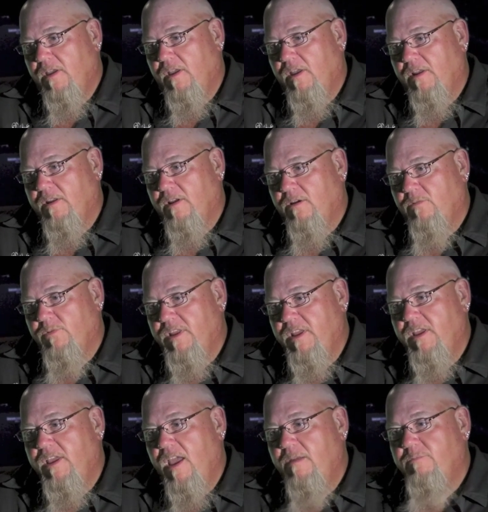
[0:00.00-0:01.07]
And when
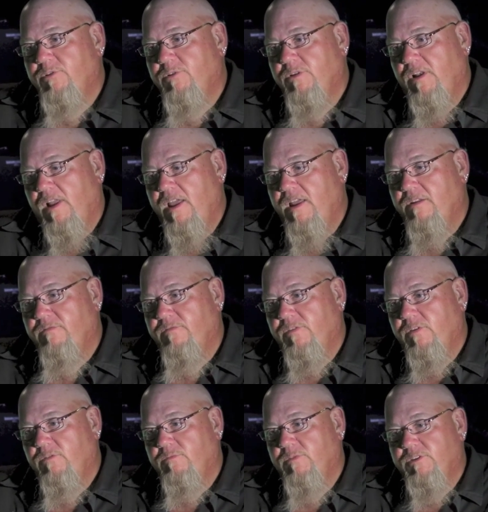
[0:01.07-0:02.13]
he came to Atlanta and
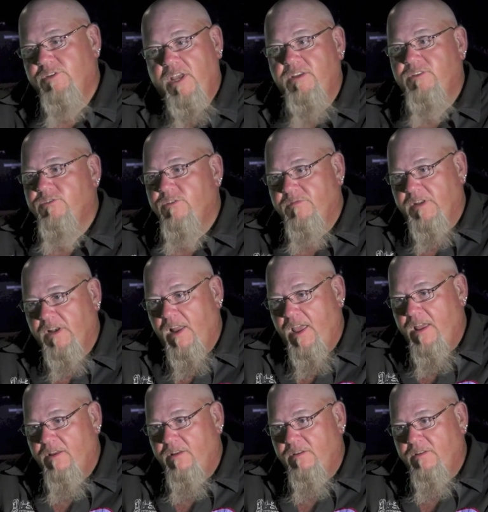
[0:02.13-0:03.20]
filmed The Taste of
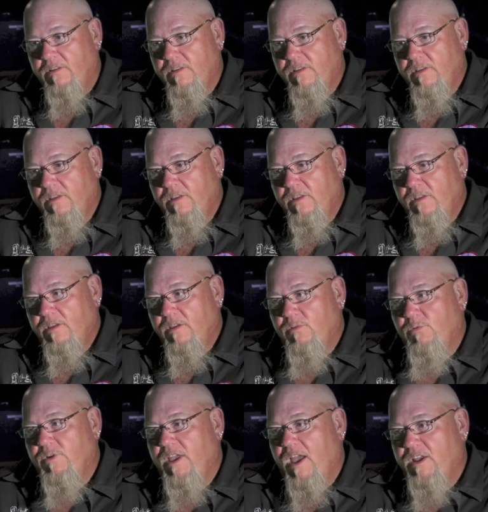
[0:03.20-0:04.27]
Atlanta,
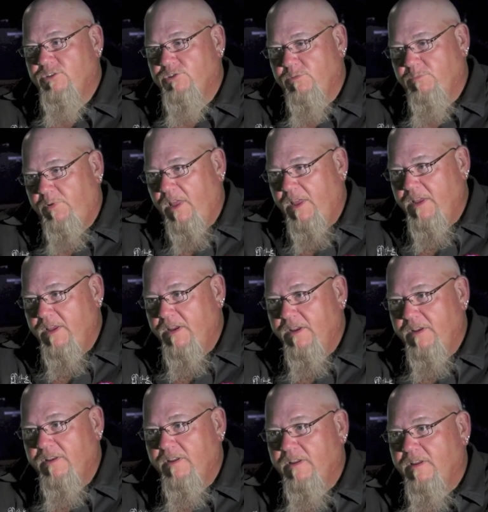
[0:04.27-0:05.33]
we actually
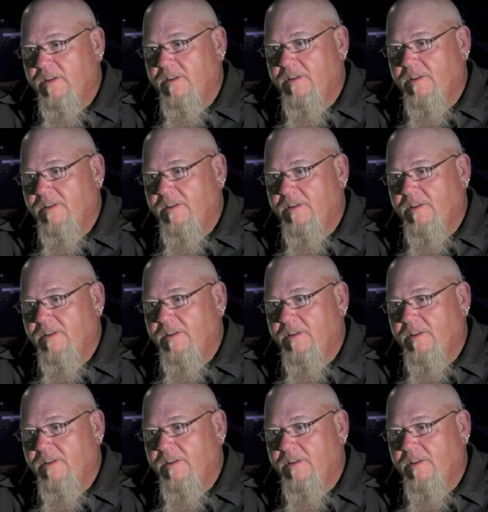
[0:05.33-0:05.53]
played